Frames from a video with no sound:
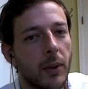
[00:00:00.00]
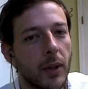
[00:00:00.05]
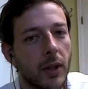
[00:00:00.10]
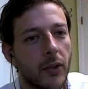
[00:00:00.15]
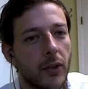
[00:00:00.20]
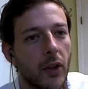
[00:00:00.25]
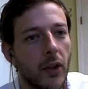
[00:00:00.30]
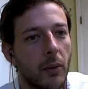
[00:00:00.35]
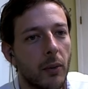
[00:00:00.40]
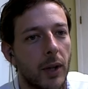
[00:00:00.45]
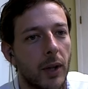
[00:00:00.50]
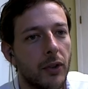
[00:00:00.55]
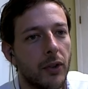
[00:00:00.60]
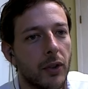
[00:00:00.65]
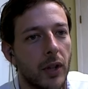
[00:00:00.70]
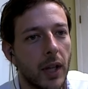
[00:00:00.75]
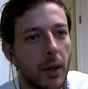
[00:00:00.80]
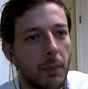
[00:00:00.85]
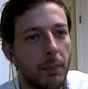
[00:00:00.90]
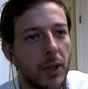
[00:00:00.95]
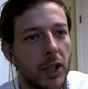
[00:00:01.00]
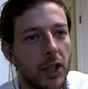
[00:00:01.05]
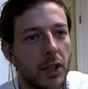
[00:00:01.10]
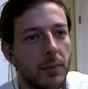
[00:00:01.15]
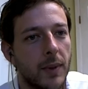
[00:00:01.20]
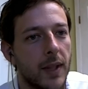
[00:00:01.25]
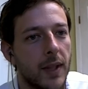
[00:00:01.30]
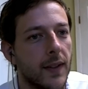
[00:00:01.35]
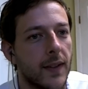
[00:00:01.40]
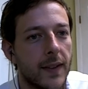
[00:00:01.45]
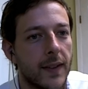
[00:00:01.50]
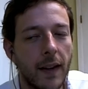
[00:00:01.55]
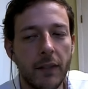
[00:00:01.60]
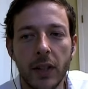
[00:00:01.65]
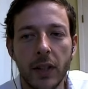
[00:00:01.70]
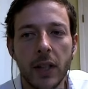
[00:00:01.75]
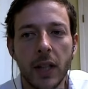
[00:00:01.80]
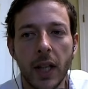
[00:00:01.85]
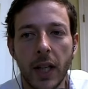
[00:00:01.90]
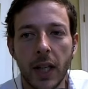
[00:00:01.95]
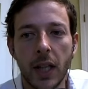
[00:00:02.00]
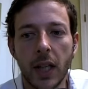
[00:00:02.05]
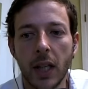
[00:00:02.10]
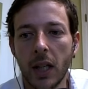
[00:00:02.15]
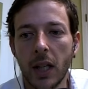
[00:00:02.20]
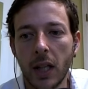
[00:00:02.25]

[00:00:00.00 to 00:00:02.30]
because otherwise you're like bishop d7. Like,